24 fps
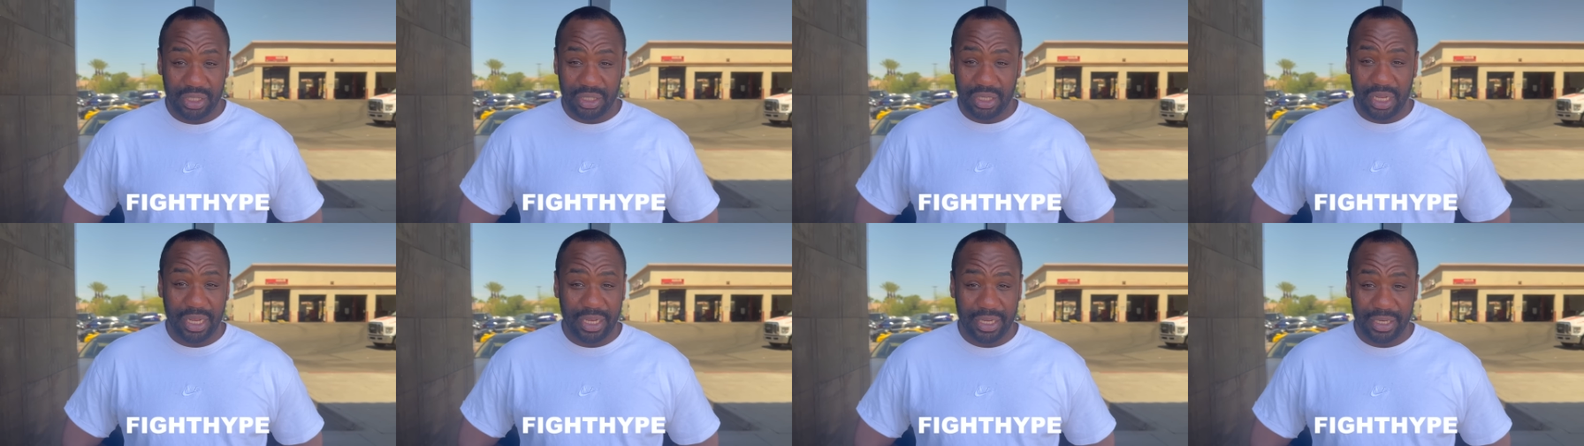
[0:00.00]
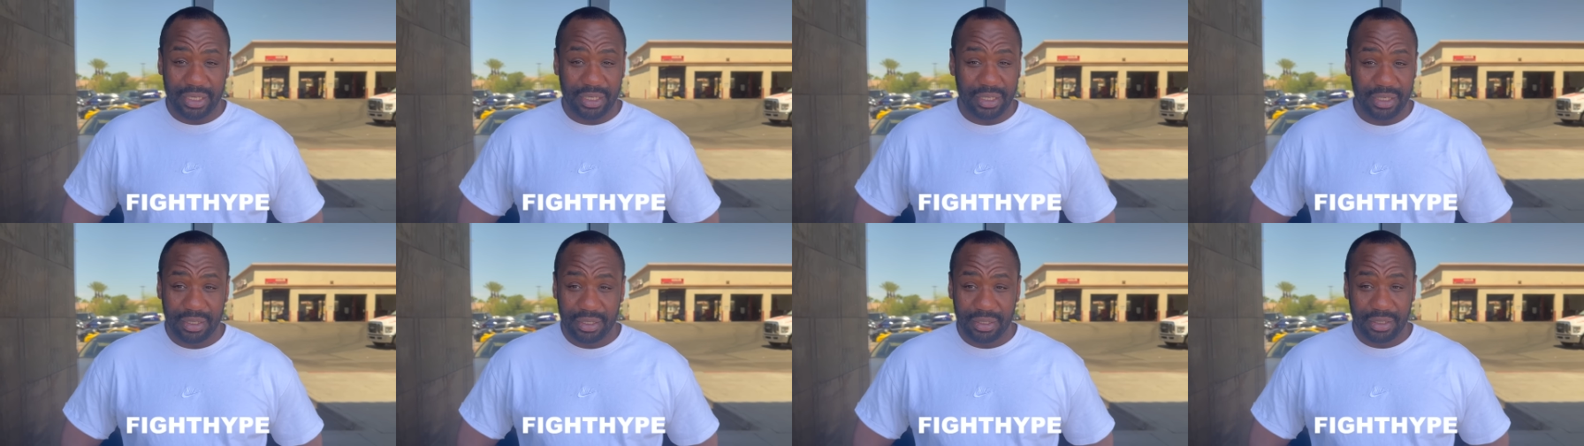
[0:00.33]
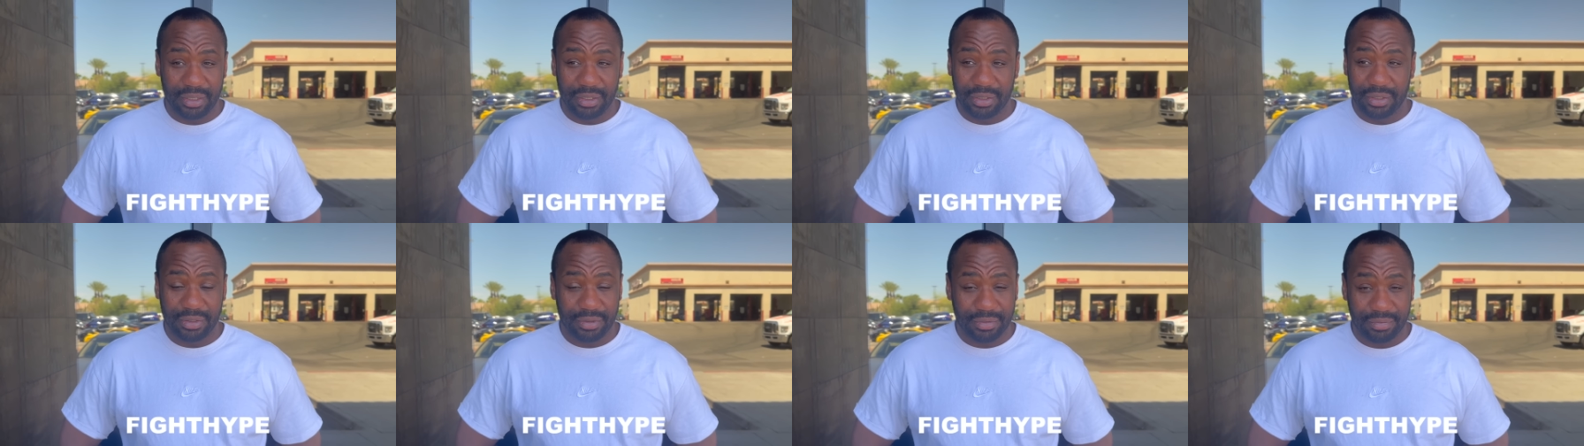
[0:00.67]
Like
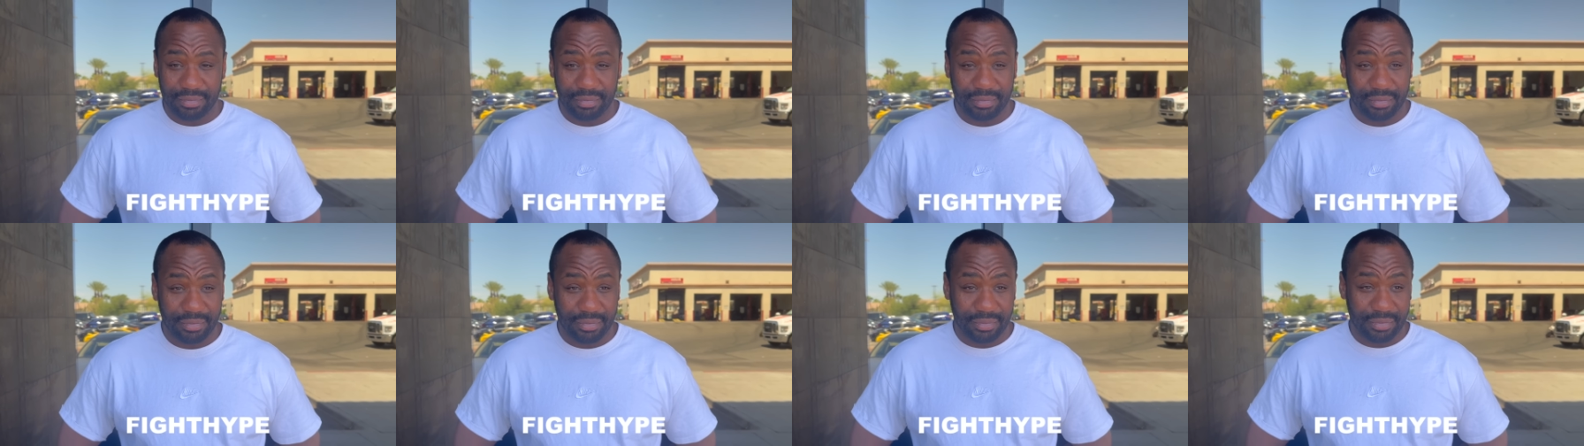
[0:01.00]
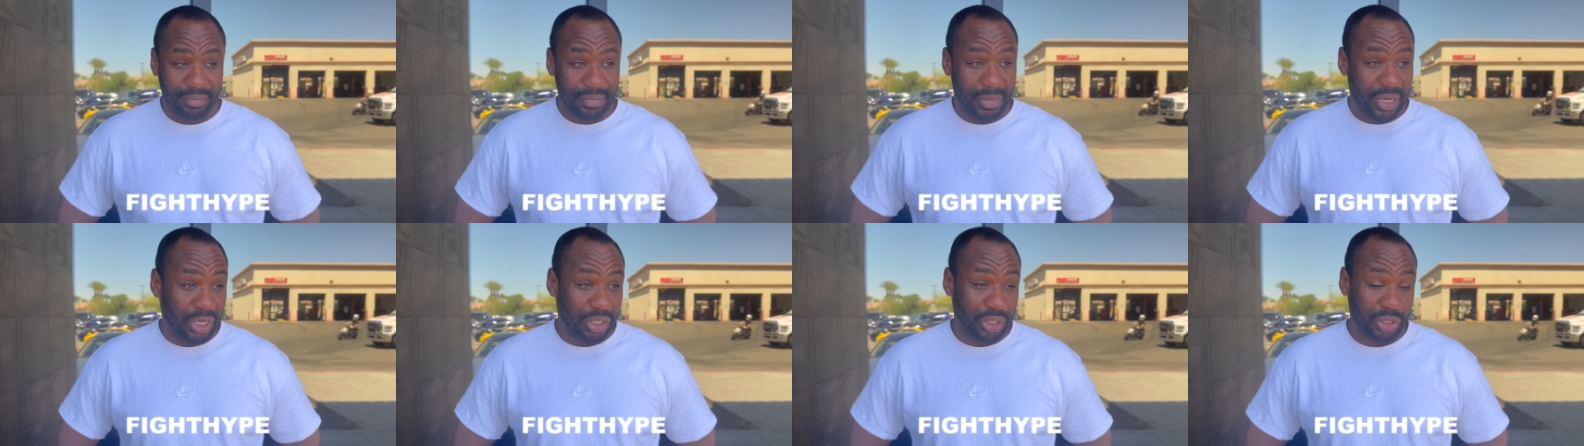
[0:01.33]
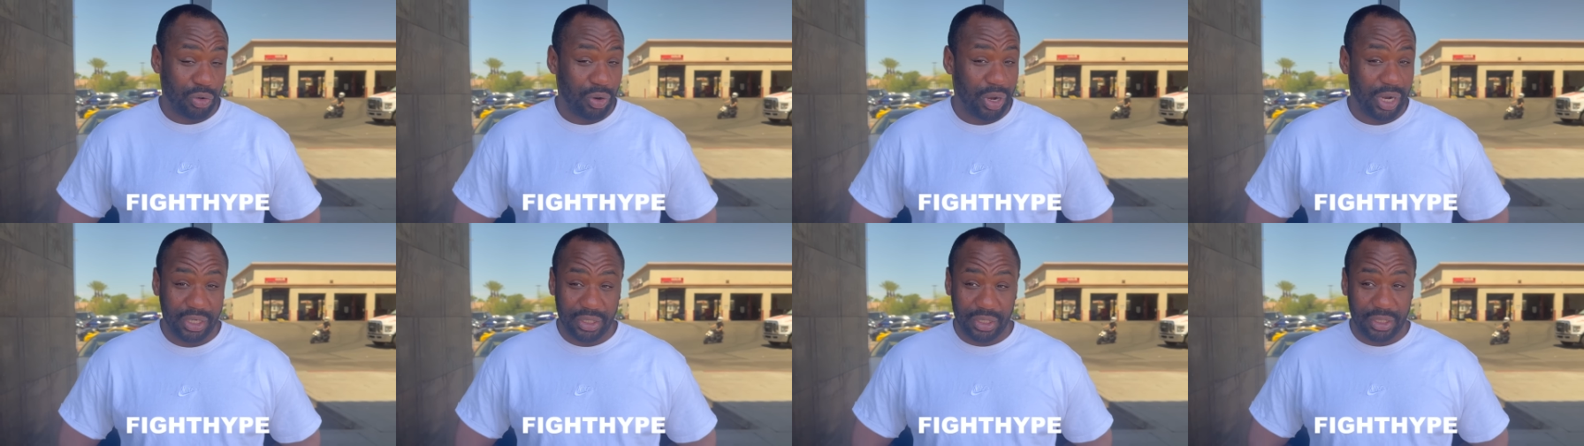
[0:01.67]
it's
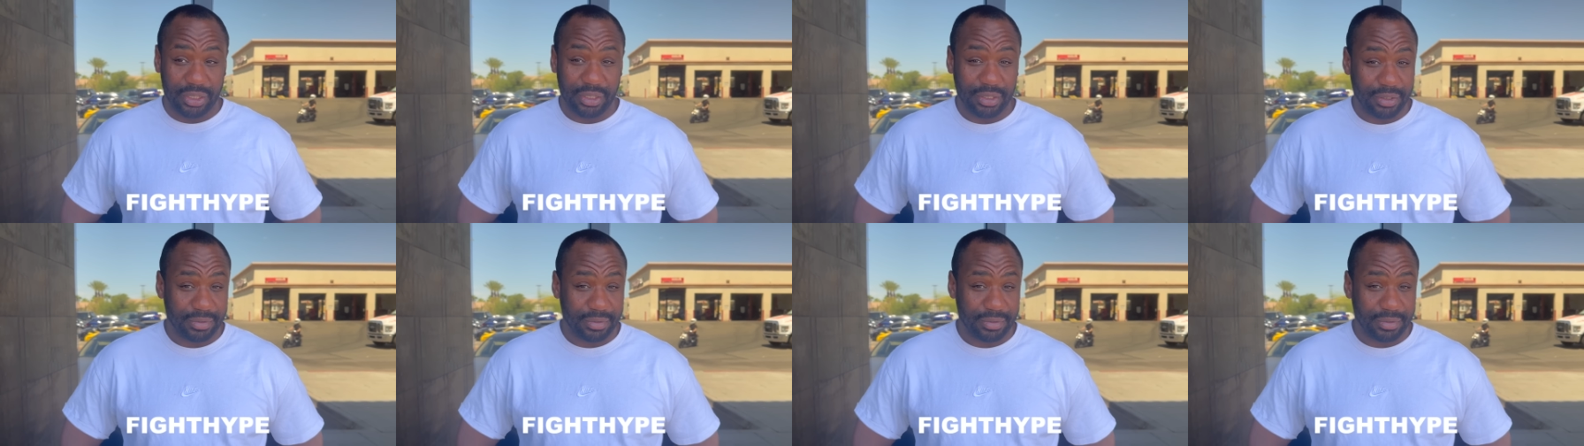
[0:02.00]
crazy.